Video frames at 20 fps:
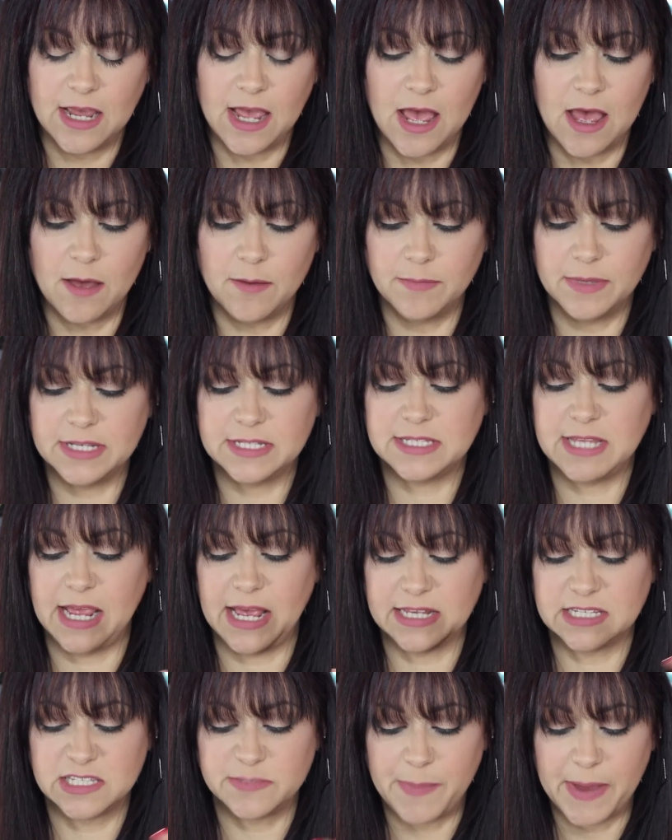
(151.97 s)
is
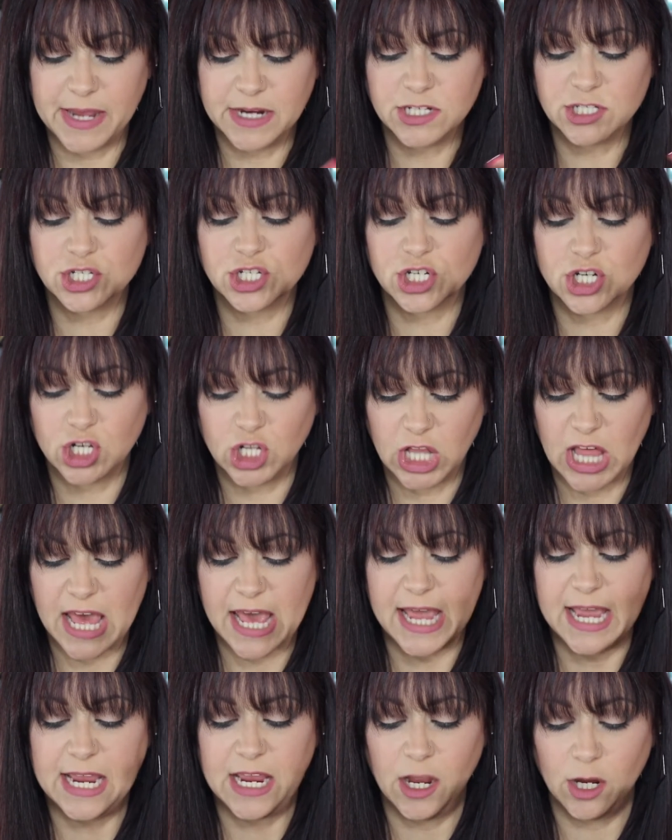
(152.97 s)
a Spanish
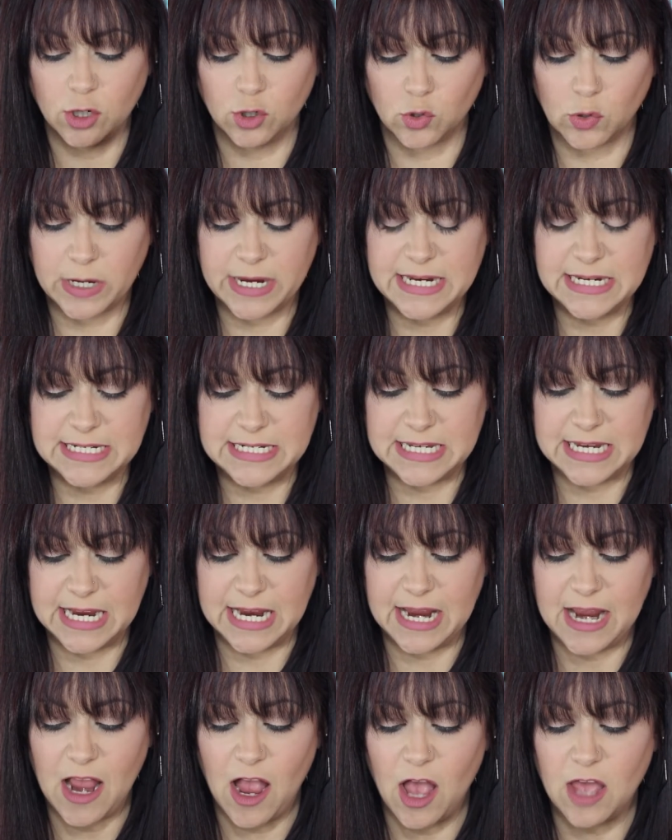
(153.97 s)
clay, green tea,